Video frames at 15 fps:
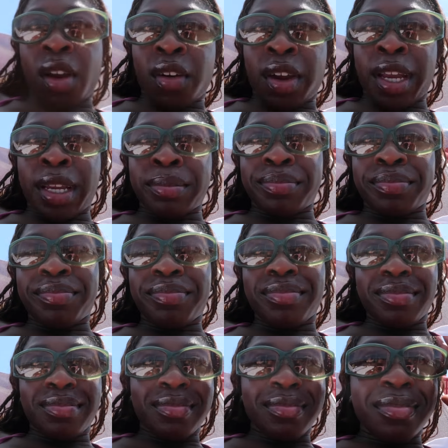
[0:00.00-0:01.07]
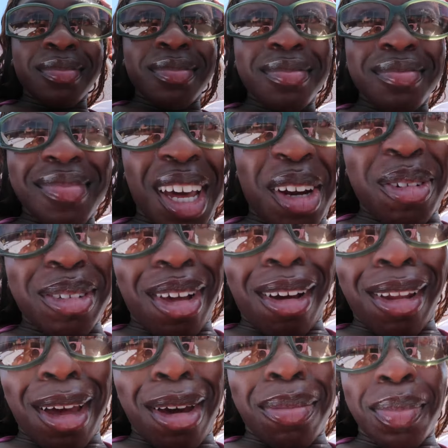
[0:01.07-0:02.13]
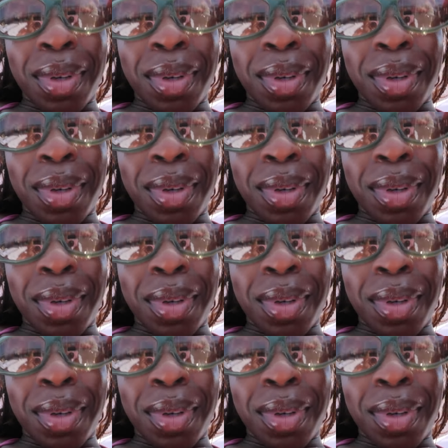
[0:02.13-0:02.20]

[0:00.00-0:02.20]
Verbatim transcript: All right. I don't want to talk about,